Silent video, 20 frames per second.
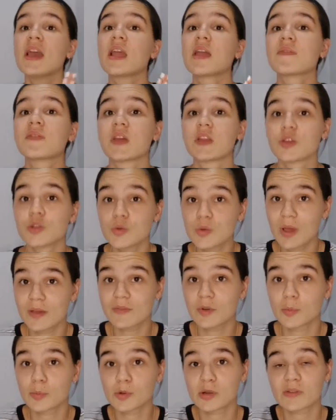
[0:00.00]
If they do
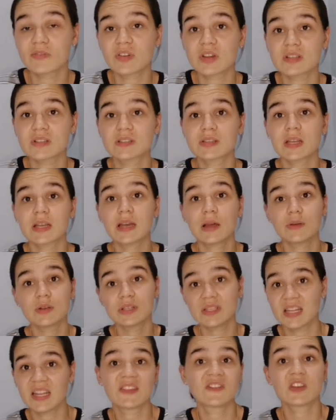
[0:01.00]
have a preference, then I
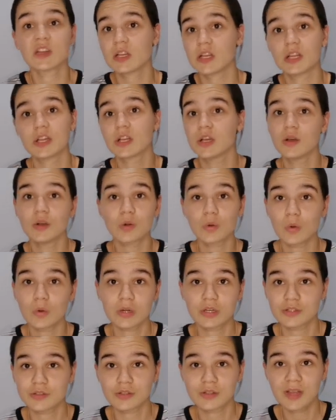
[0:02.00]
would definitely go
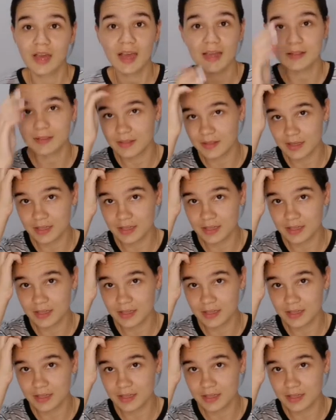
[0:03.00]
according to that.